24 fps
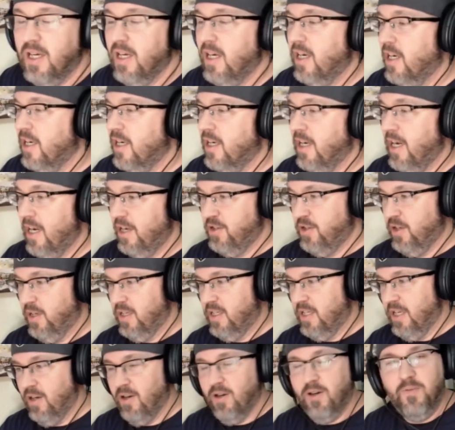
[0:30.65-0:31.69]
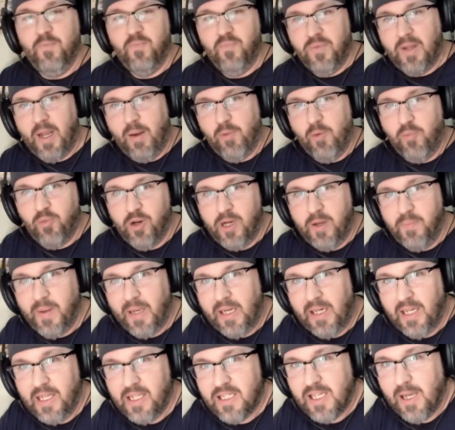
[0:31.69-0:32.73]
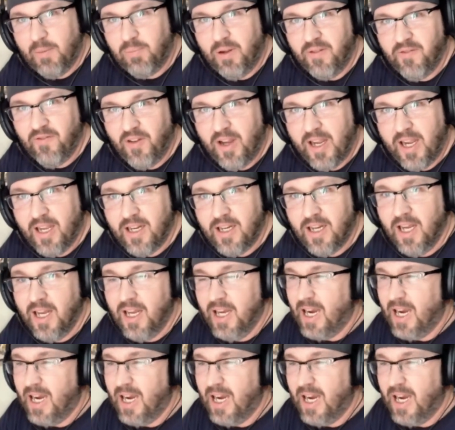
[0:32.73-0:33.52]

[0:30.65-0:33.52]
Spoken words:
As you can tell, I'm a pretty big Led Zeppelin fan.